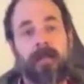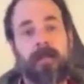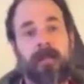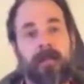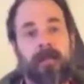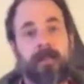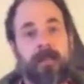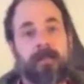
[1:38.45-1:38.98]

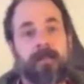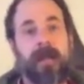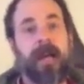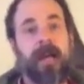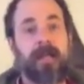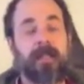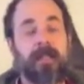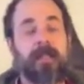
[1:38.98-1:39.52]
into this
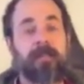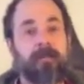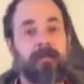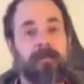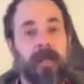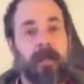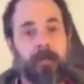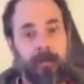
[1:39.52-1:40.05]
valley
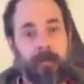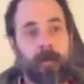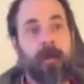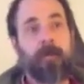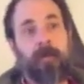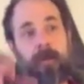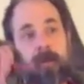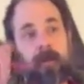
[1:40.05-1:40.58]
and
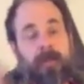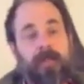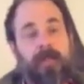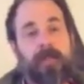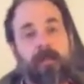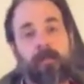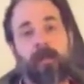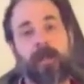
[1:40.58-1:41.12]
formed the
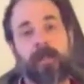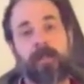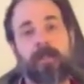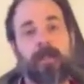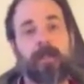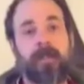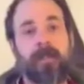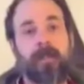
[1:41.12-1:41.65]
East Branch.
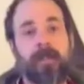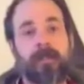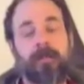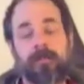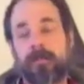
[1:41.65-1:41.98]
Yeah, it was a